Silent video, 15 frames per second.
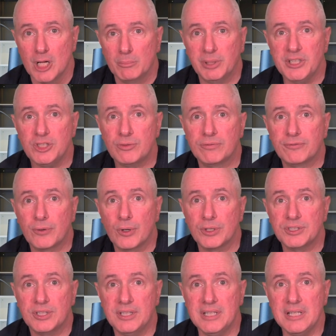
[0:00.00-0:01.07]
Please refer
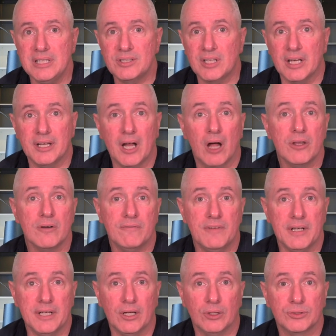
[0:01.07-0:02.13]
to these and other
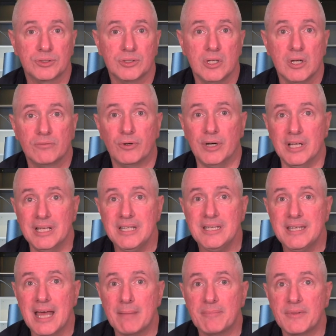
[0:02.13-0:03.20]
videos for
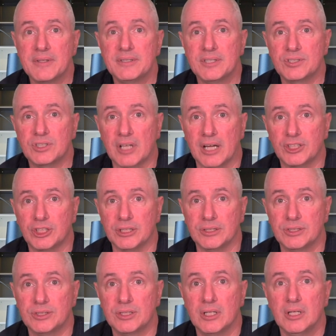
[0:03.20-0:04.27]
in-depth
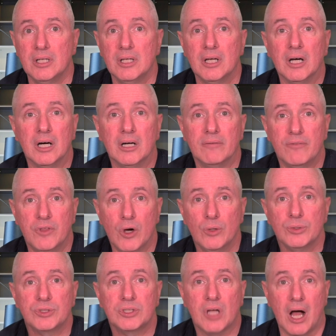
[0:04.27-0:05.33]
discussions of
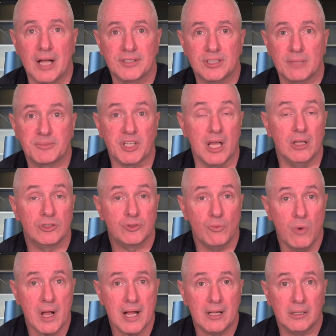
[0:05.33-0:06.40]
those concepts, as
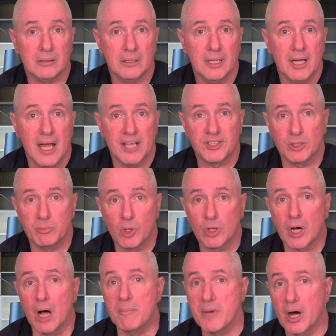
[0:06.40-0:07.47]
well as the
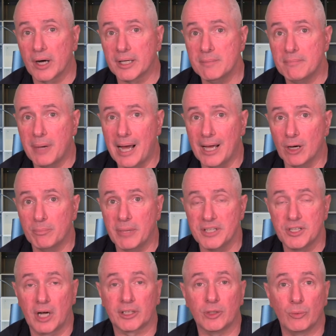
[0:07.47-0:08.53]
book American Buyout by
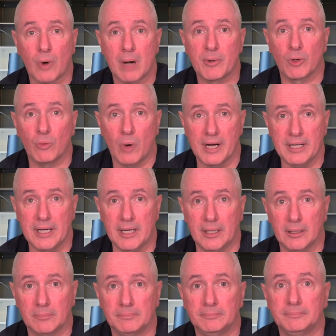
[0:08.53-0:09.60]
Dr. Robert
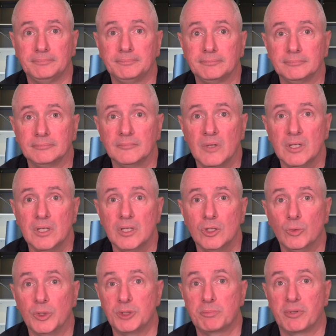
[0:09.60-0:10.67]
Whitehair,
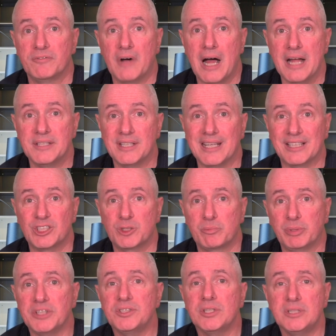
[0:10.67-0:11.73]
which provides
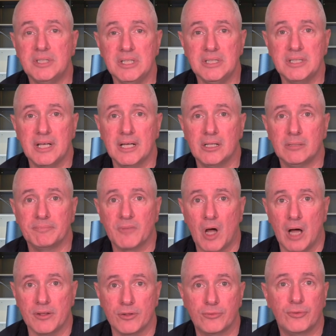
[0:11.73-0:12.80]
explicit detail
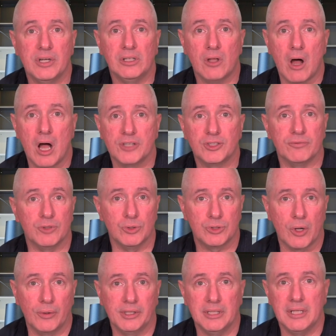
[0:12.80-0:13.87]
on the three laws of
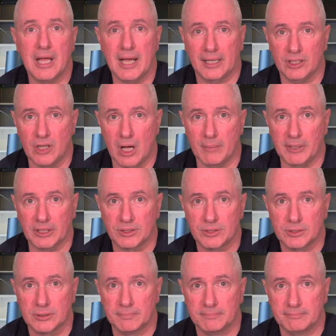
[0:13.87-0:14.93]
Newtonian economics.